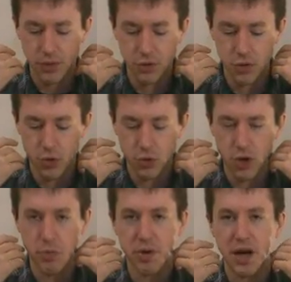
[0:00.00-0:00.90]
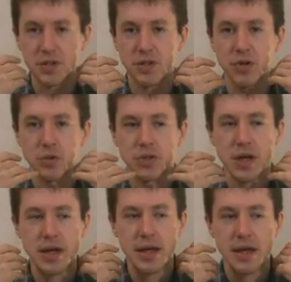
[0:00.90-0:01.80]
So those are all positive notes.
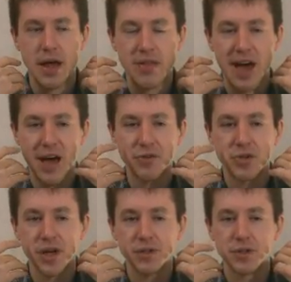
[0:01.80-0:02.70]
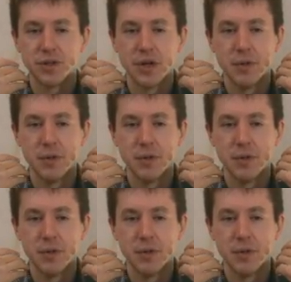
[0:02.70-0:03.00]
And the aftertaste